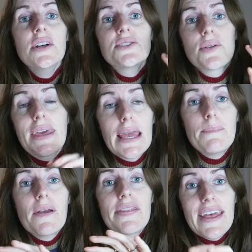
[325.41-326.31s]
So
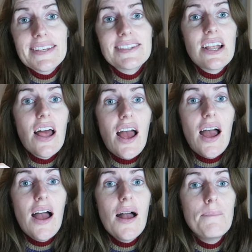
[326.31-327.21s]
keep this
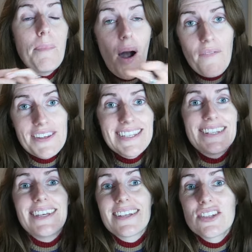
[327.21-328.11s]
part of the
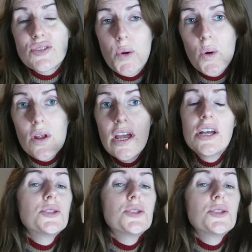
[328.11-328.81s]
settings small.